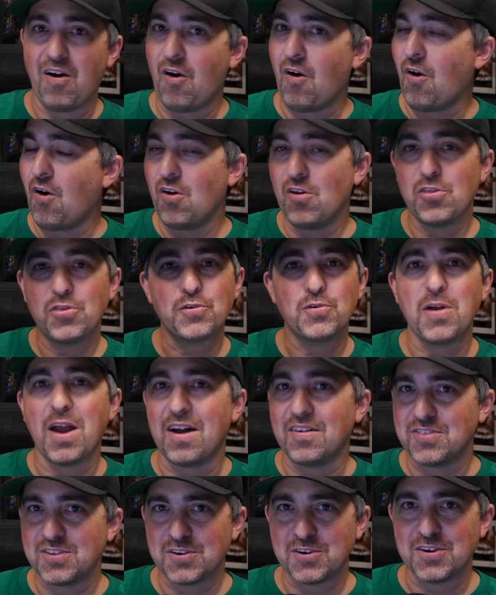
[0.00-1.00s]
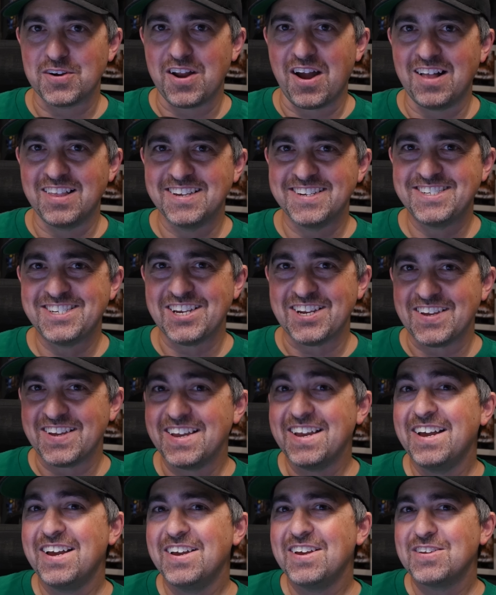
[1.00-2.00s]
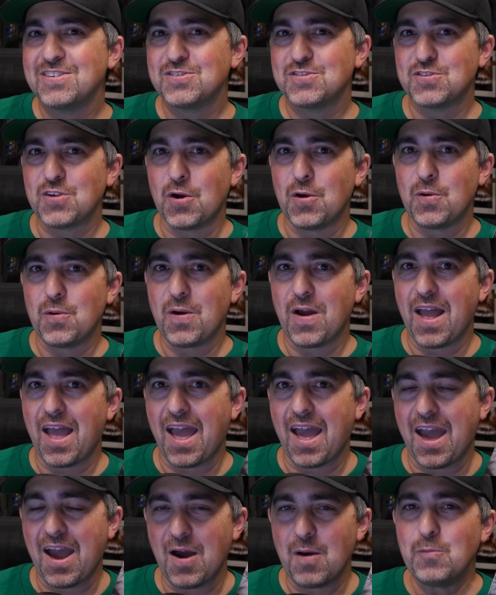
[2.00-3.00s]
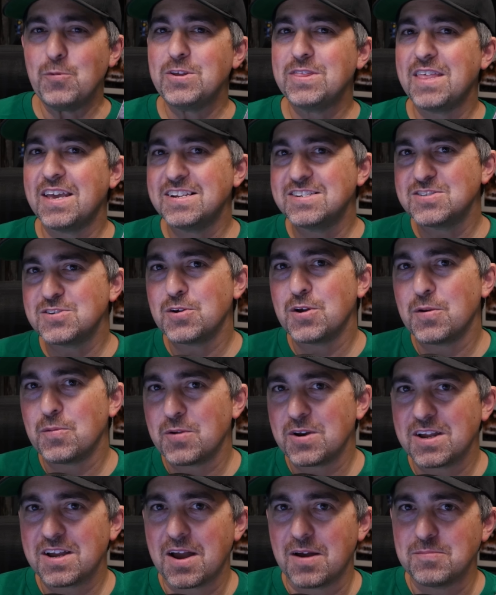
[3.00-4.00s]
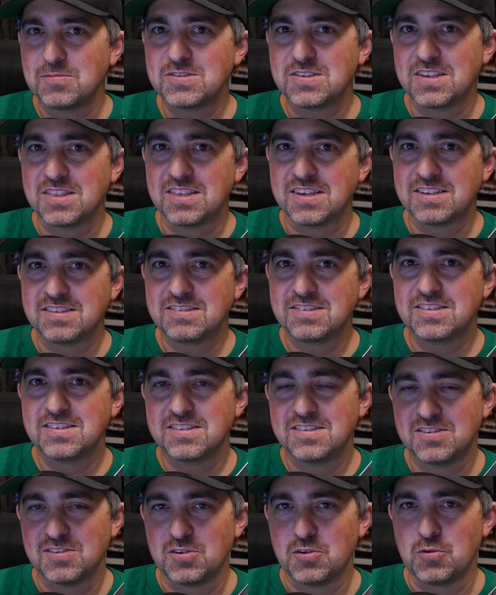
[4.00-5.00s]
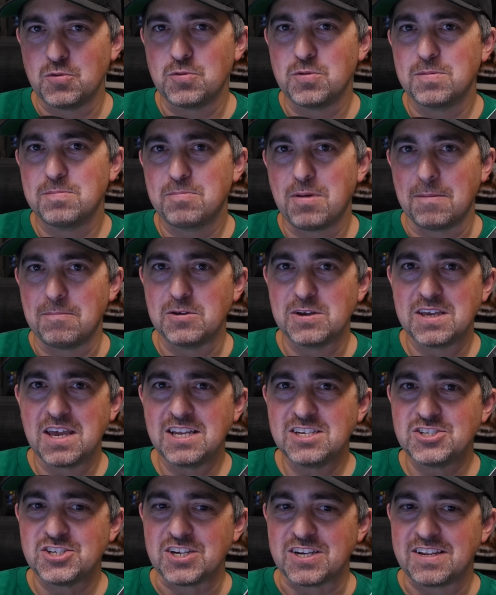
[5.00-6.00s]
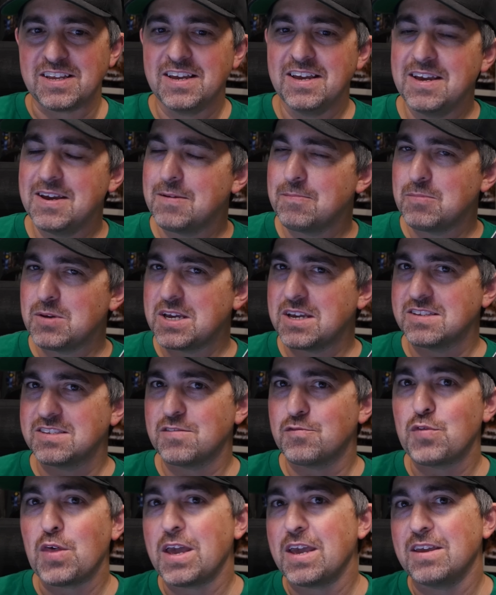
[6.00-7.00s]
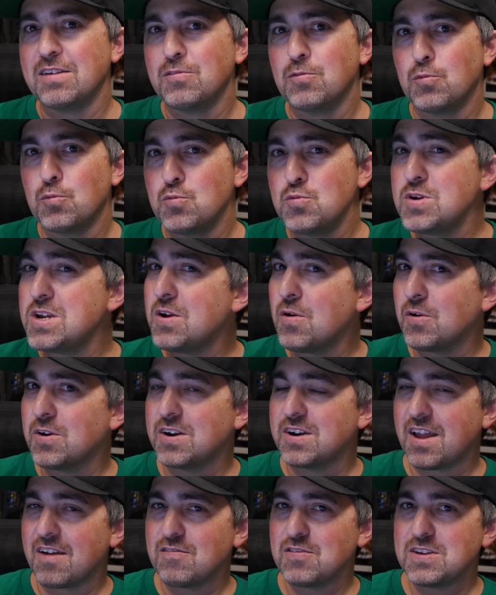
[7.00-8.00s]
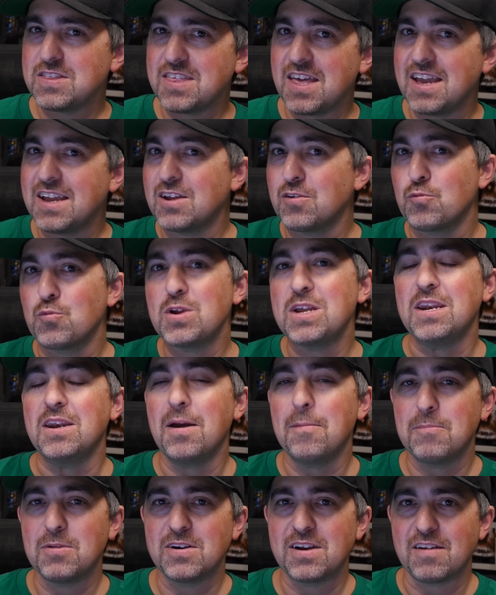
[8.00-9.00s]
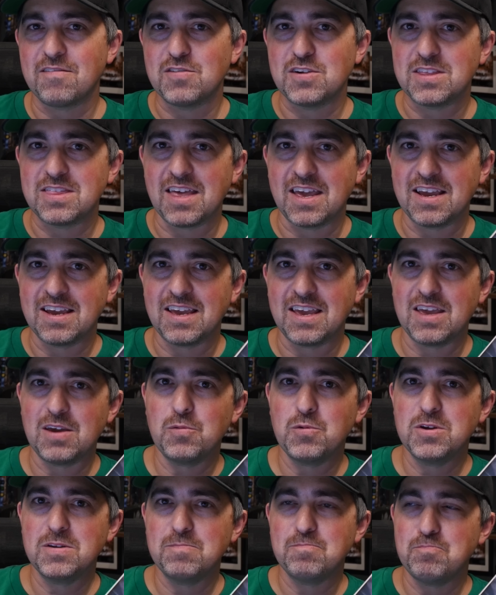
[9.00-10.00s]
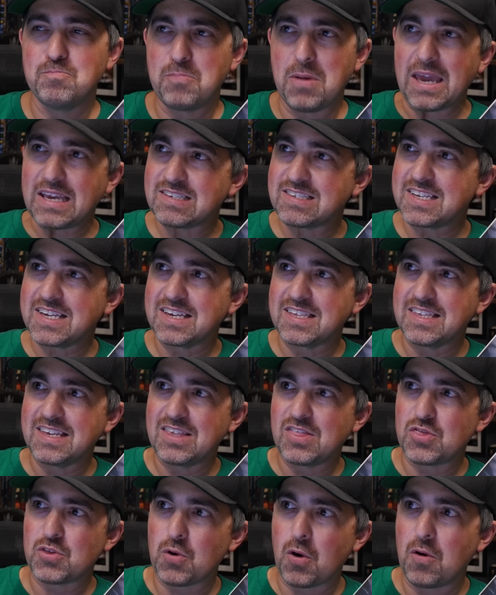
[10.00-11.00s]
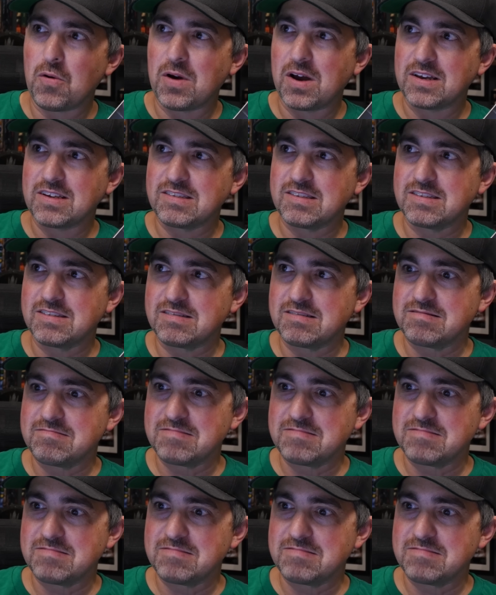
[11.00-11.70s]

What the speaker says: all throughout the chronology. So how would they do it when it comes to this new publication? Because if they reordered everything and renumbered everything, it would basically throw us